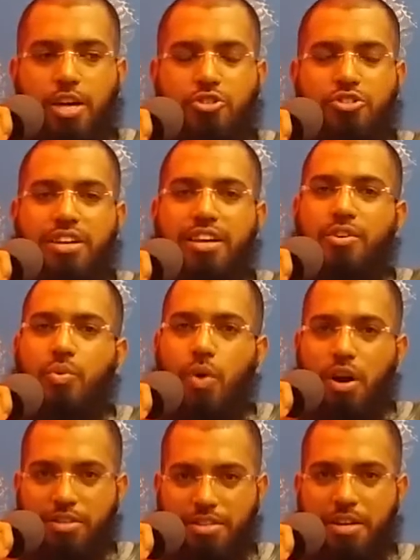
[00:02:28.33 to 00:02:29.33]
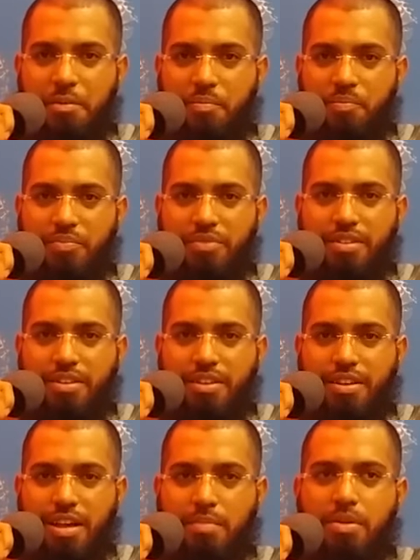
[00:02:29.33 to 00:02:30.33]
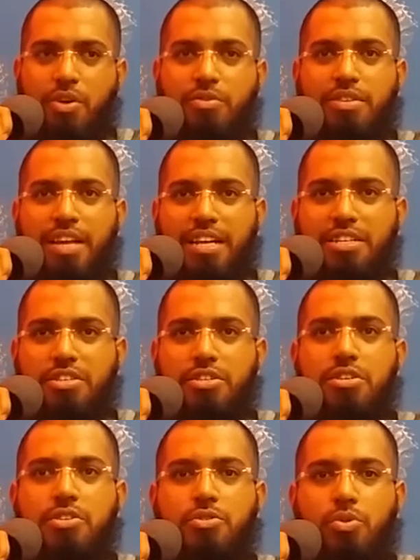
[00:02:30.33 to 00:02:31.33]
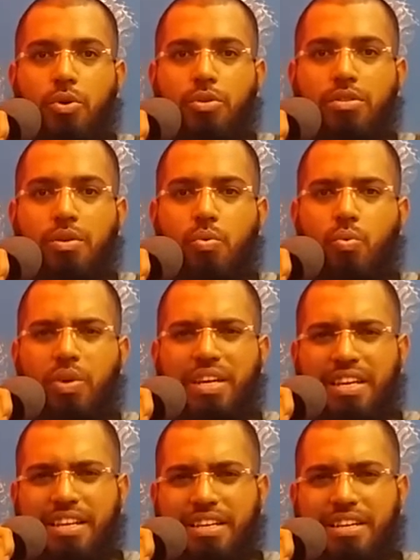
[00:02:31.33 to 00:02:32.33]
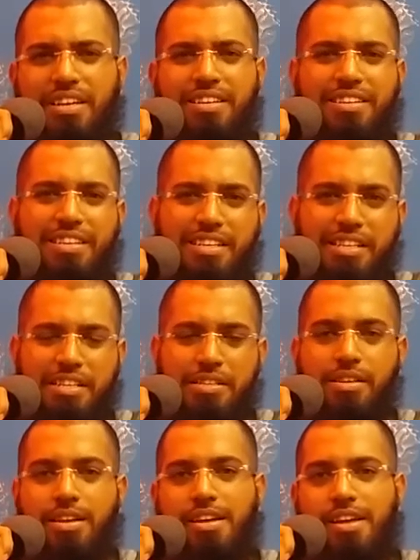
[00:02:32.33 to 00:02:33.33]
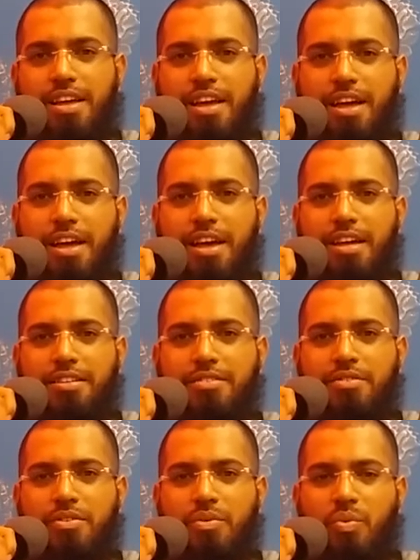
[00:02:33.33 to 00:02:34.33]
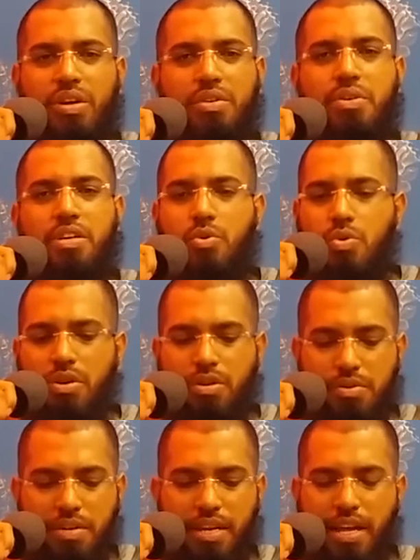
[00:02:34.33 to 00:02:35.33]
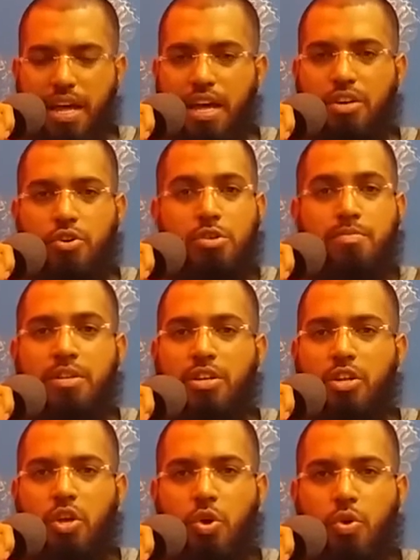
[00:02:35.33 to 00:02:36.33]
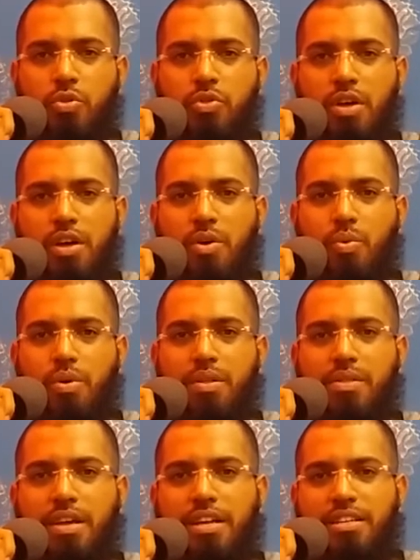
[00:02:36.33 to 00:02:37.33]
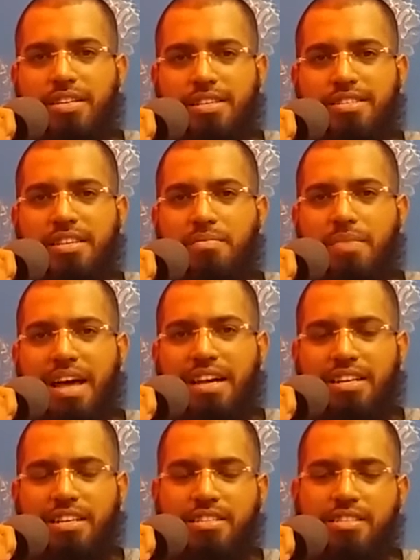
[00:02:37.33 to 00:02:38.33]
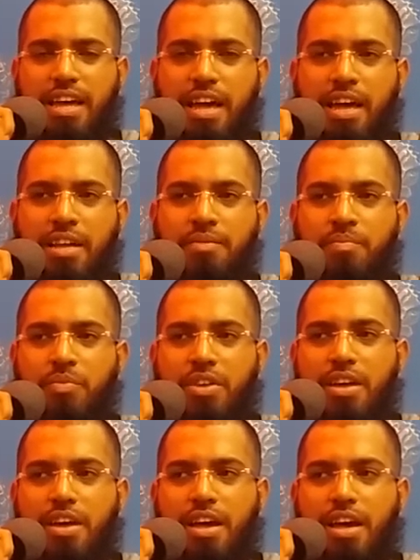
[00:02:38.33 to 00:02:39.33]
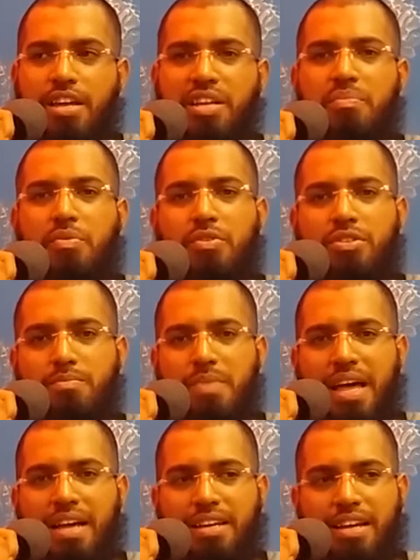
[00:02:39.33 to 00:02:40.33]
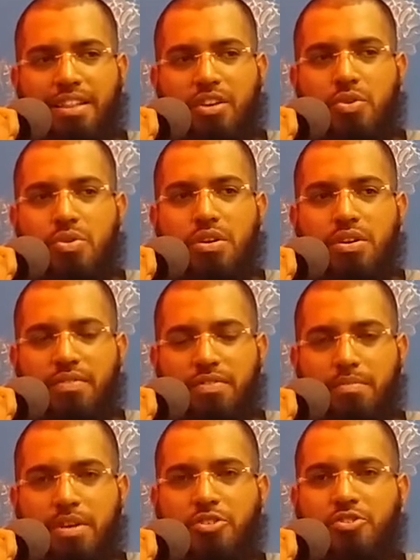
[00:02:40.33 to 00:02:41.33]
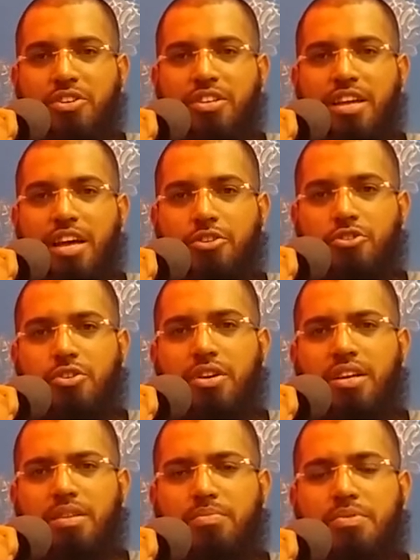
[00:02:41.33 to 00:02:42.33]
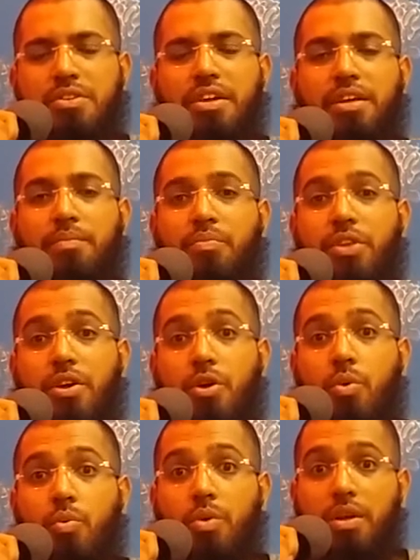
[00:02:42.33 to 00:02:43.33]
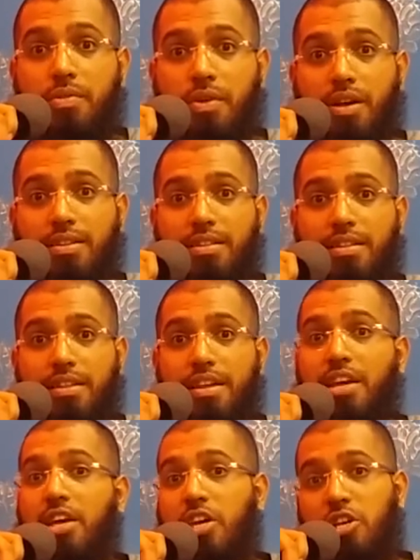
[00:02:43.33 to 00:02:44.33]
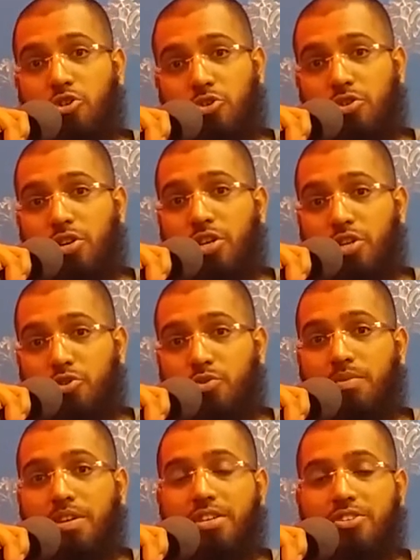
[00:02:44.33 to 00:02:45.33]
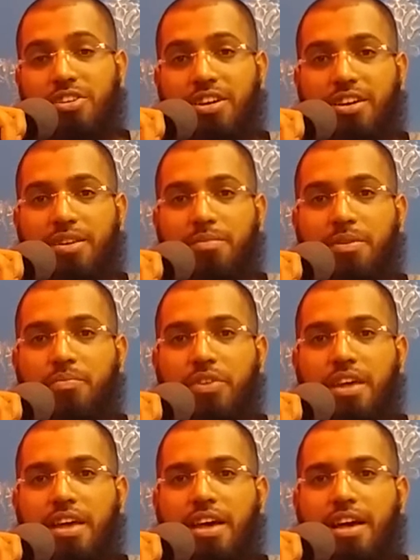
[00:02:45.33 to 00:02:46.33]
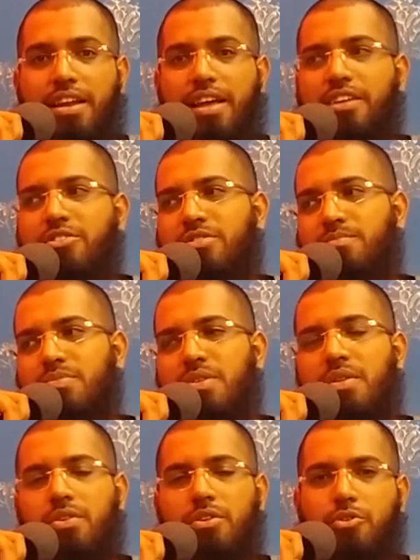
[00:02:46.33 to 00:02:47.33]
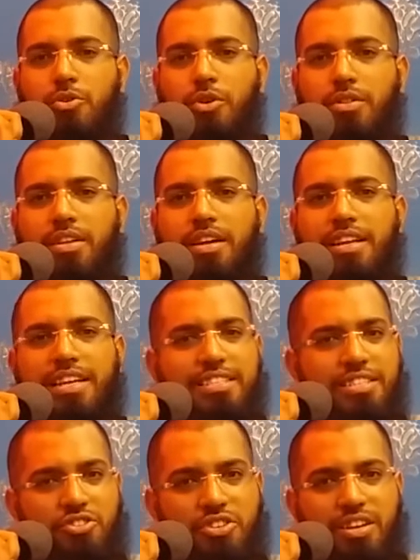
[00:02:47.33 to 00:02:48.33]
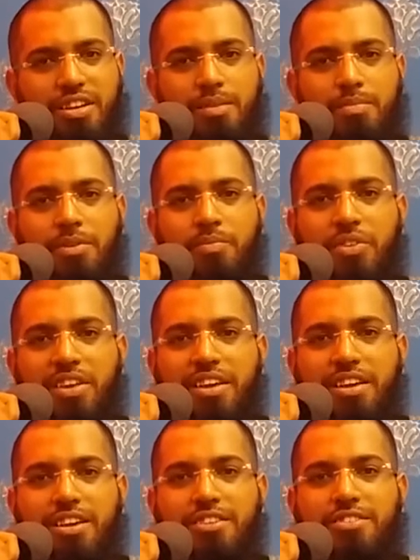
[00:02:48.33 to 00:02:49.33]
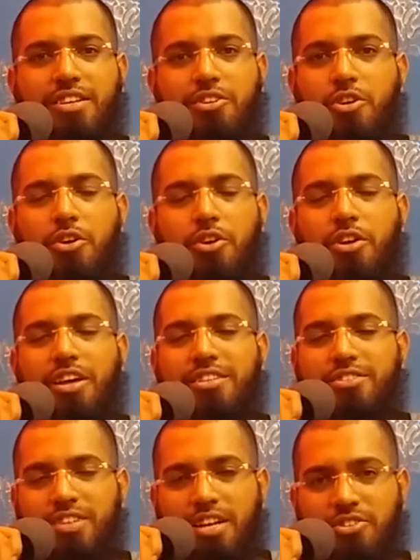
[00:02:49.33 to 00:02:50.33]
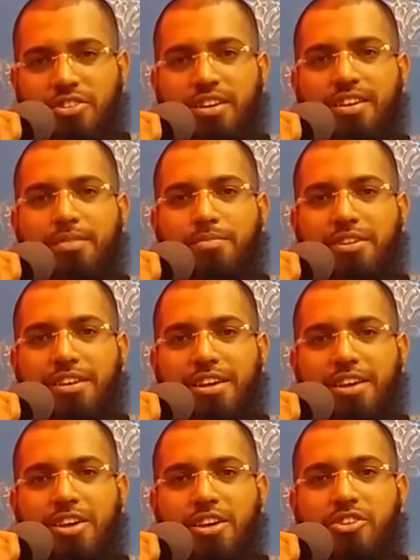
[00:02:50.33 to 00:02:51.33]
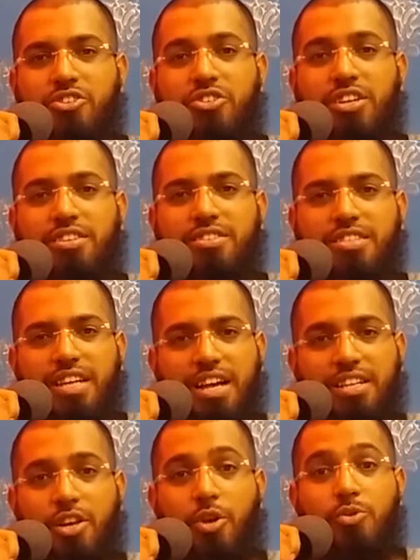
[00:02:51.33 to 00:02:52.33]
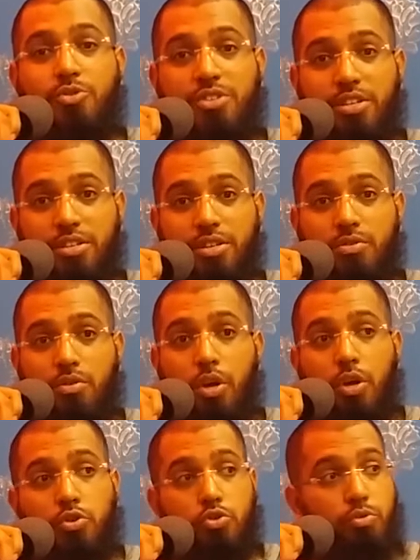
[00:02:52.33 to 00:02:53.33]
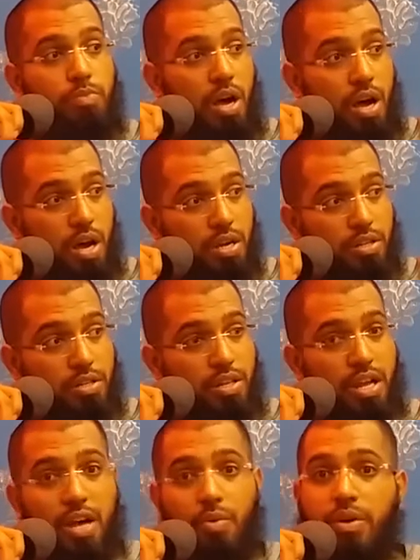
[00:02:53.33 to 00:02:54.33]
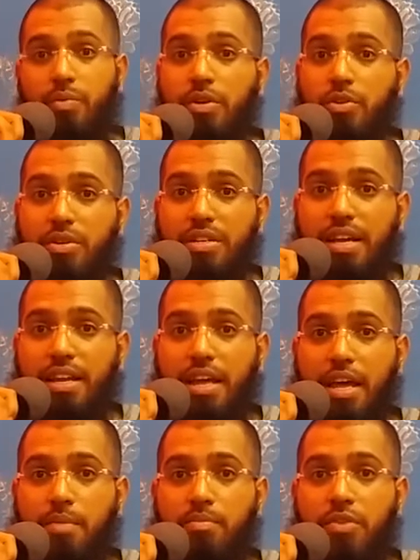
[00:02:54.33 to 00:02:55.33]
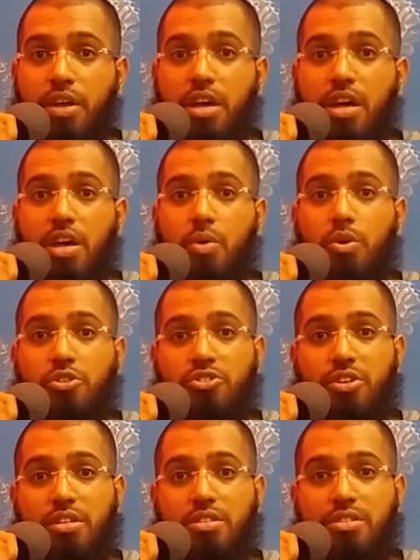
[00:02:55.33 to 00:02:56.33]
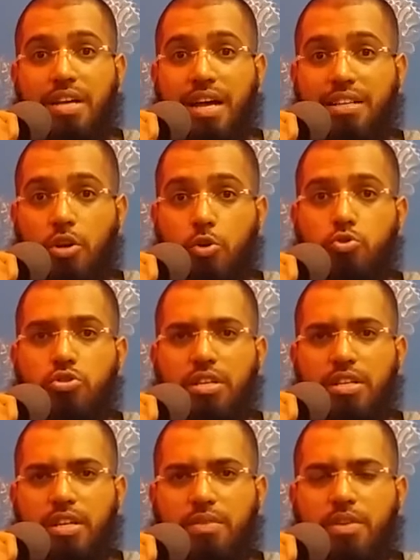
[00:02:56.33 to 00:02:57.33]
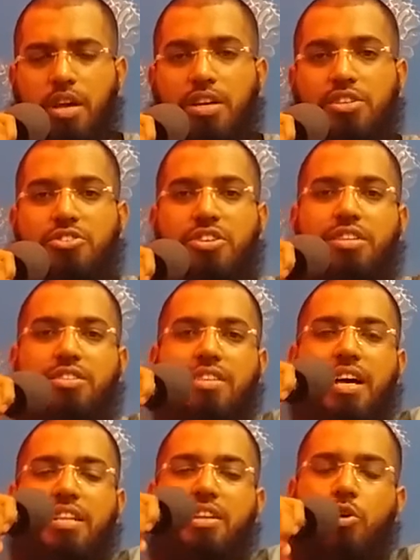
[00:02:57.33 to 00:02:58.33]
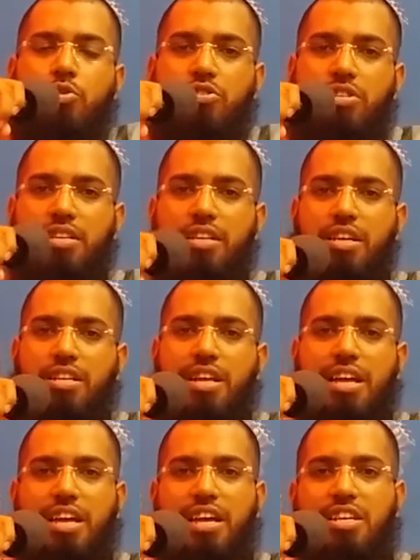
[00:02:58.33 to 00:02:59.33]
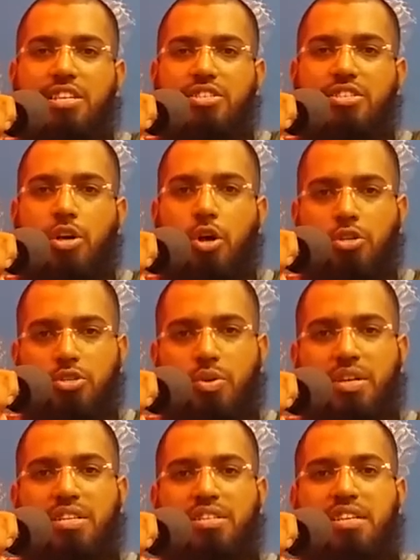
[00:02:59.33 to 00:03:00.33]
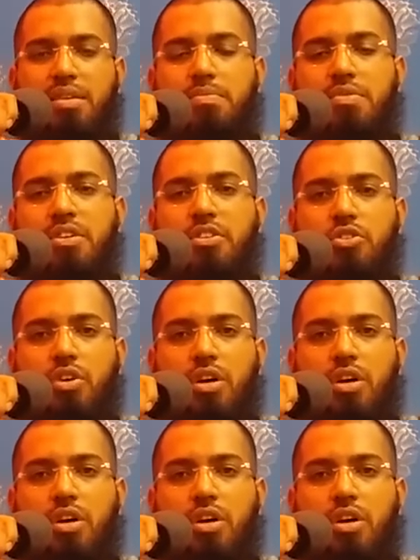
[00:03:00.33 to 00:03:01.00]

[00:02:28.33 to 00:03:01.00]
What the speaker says: A sheikh walked in, about 90 years old, weak, lean, and wearing ordinary and normal clothes, with a dusty bag in his hand, and he put his bag at the corner of a masjid and started praying. We thought he to be Sheikh Rabi, and I asked Brother Nuh that, is he Sheikh Rabi? He said, no, he's not Sheikh Rabi, he's Sheikh Saad al-Husayn. Subhanallah, when we looked at him, he was Sheikh Saad al-Husayn. Sheikh Saad al-Husayn is also a contemporary